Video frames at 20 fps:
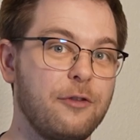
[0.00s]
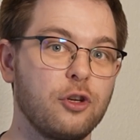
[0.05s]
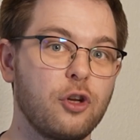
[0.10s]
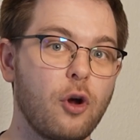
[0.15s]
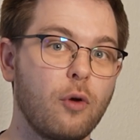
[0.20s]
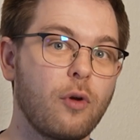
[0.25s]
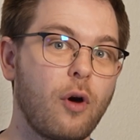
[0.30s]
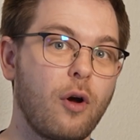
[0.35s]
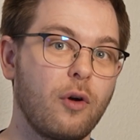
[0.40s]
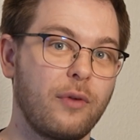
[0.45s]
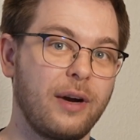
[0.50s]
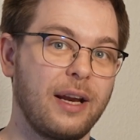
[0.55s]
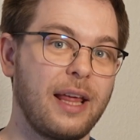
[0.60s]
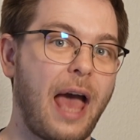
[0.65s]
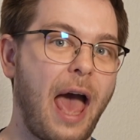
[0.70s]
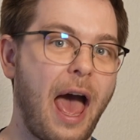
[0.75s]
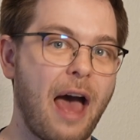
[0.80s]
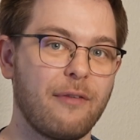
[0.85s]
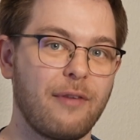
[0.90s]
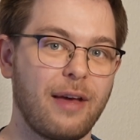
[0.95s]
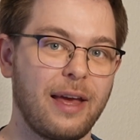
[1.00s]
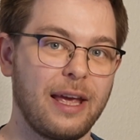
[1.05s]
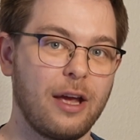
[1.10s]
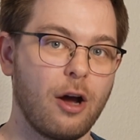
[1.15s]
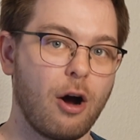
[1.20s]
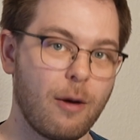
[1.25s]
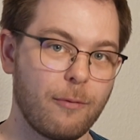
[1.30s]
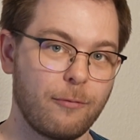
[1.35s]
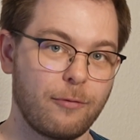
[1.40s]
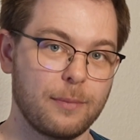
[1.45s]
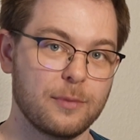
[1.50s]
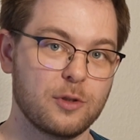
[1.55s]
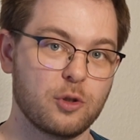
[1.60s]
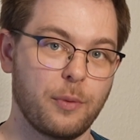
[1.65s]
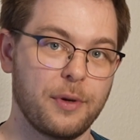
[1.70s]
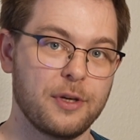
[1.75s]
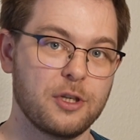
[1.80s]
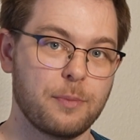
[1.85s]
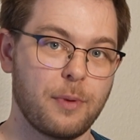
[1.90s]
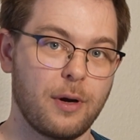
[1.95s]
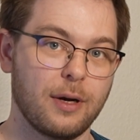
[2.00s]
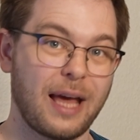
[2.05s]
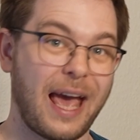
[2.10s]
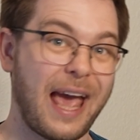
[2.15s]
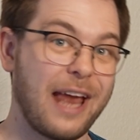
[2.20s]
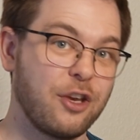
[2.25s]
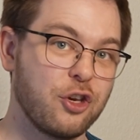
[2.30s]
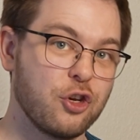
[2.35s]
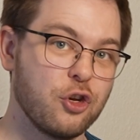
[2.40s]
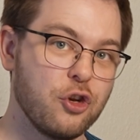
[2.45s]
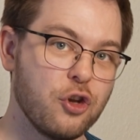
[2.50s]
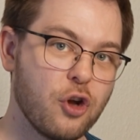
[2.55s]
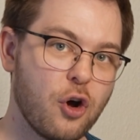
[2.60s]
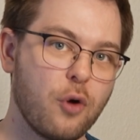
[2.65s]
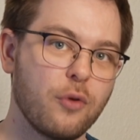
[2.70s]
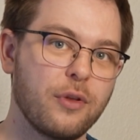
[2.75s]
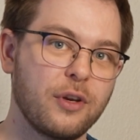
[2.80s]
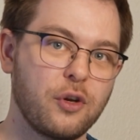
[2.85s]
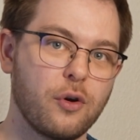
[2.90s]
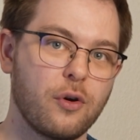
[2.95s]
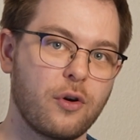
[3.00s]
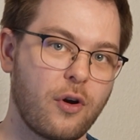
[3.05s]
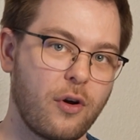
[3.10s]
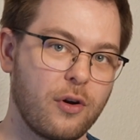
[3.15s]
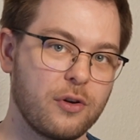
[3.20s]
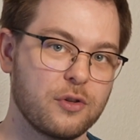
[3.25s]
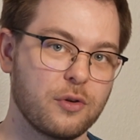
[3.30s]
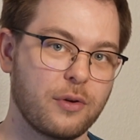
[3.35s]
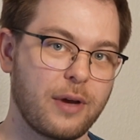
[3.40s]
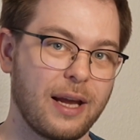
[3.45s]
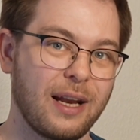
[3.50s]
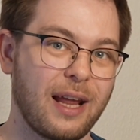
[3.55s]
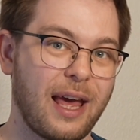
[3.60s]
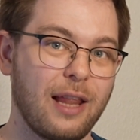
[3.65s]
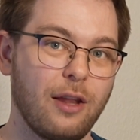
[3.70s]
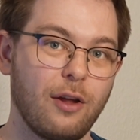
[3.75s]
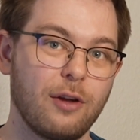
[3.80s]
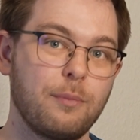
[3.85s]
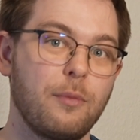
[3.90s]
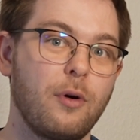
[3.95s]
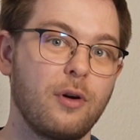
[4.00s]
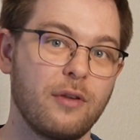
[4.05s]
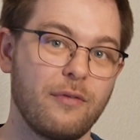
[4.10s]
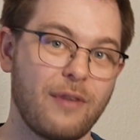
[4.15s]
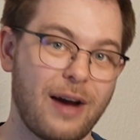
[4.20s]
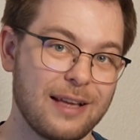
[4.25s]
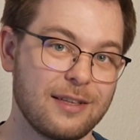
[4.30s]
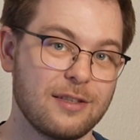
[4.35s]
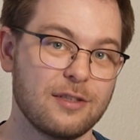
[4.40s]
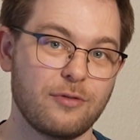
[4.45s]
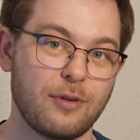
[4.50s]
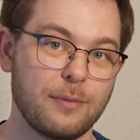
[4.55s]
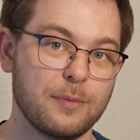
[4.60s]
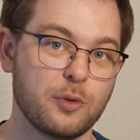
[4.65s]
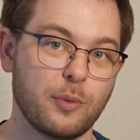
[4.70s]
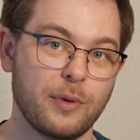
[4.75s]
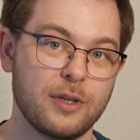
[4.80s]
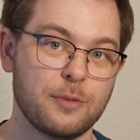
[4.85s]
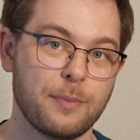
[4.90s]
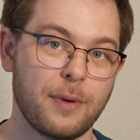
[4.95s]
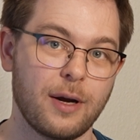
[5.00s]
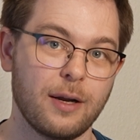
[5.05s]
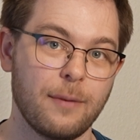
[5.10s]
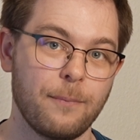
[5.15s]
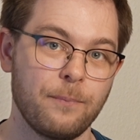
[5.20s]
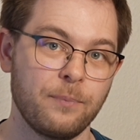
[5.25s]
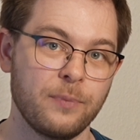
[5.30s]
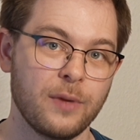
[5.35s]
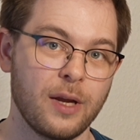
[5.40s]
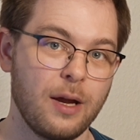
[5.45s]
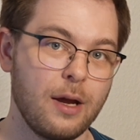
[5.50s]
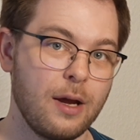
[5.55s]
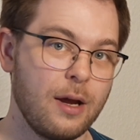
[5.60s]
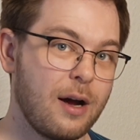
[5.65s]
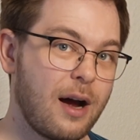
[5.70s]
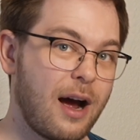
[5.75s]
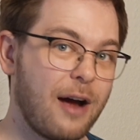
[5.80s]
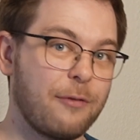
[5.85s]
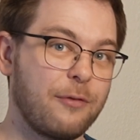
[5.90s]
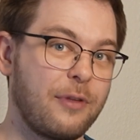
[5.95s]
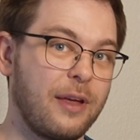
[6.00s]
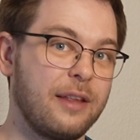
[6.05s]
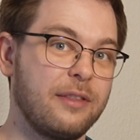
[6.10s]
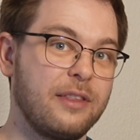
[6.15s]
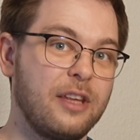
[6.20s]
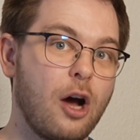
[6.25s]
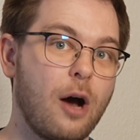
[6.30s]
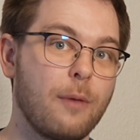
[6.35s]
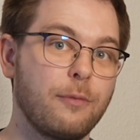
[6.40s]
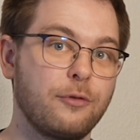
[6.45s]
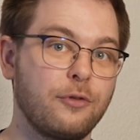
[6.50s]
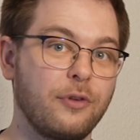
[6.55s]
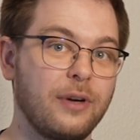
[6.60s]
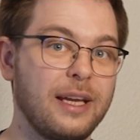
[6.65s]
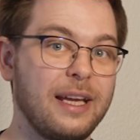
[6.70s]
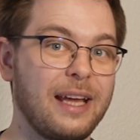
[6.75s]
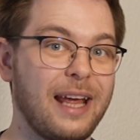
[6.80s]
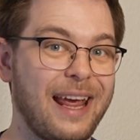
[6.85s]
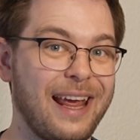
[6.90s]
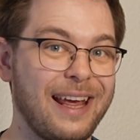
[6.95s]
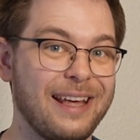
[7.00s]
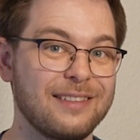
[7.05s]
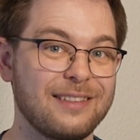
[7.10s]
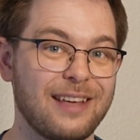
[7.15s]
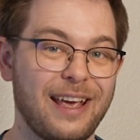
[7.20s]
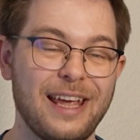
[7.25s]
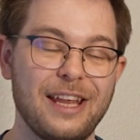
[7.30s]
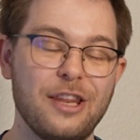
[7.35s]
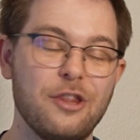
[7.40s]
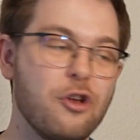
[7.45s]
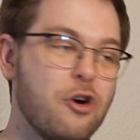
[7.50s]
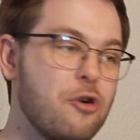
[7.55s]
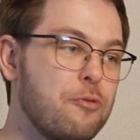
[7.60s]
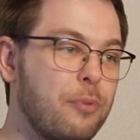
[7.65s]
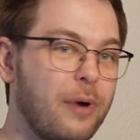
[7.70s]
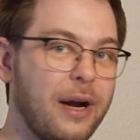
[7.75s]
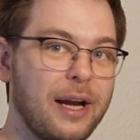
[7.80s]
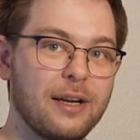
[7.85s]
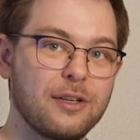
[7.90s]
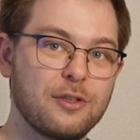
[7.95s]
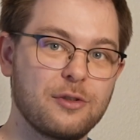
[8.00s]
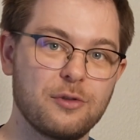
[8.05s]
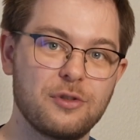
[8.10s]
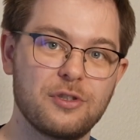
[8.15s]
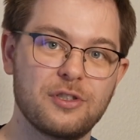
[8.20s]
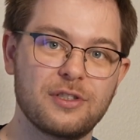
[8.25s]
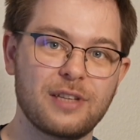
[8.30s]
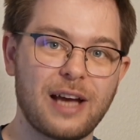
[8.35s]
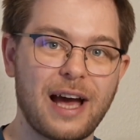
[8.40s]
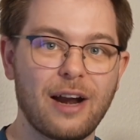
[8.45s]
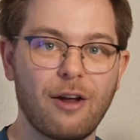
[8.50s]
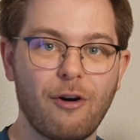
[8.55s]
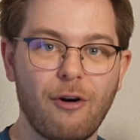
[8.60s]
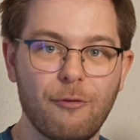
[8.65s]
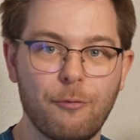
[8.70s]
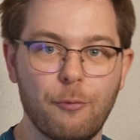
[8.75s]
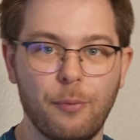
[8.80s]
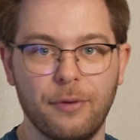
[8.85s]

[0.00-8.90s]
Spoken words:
you don't already have a Hub from SwitchBot and you know that you're going to get a lot more devices from SwitchBot, I think the Hub 3 is a no-brainer to start off